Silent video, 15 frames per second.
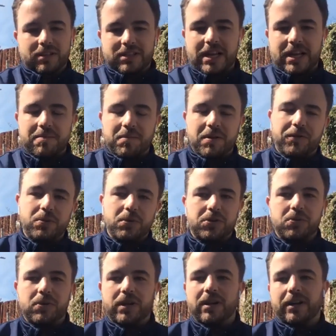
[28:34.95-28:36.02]
same if you were
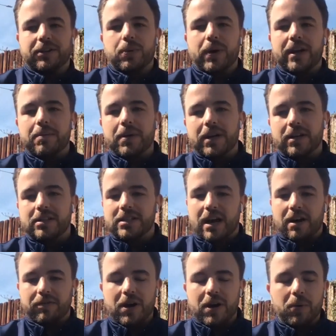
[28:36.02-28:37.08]
doing like 20 minutes,
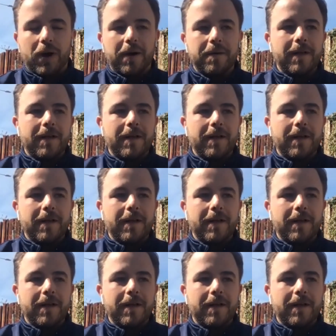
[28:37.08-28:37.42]
half hour.